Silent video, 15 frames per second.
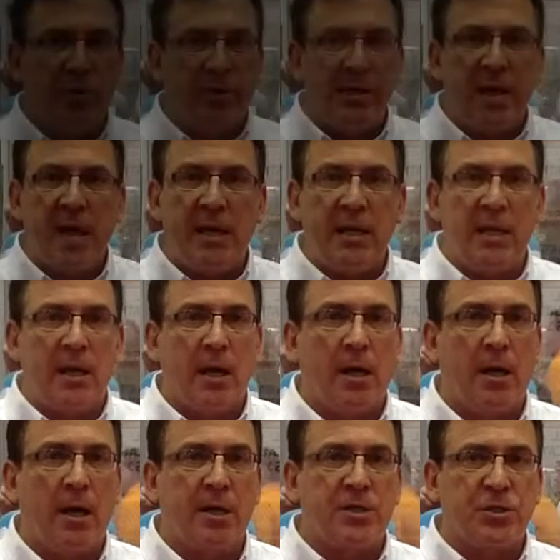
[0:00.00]
need any
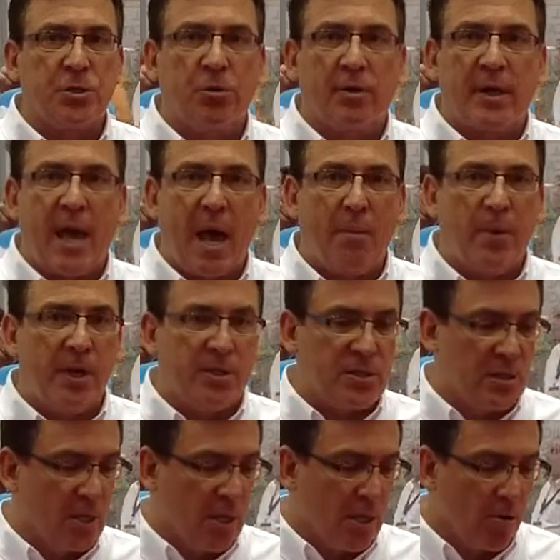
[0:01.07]
uh, external
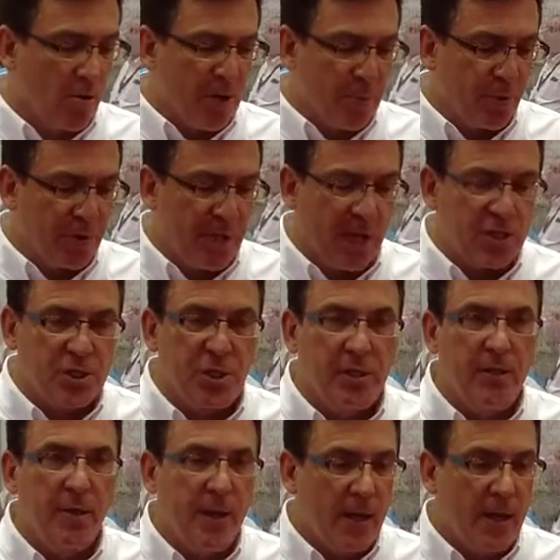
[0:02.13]
cabinets or any protection.